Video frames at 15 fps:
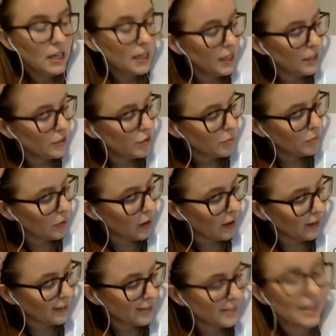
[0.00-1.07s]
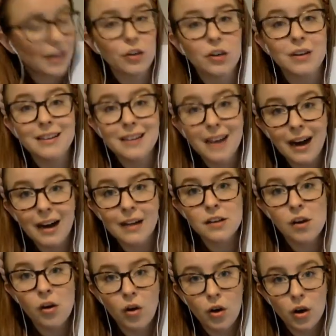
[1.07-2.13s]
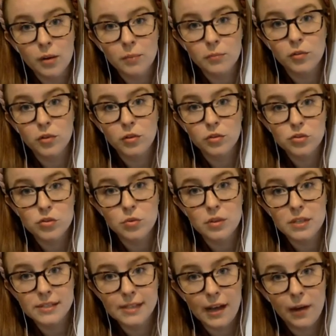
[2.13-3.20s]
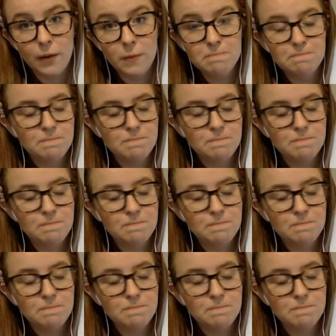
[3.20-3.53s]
into products that are not harmful to the cell.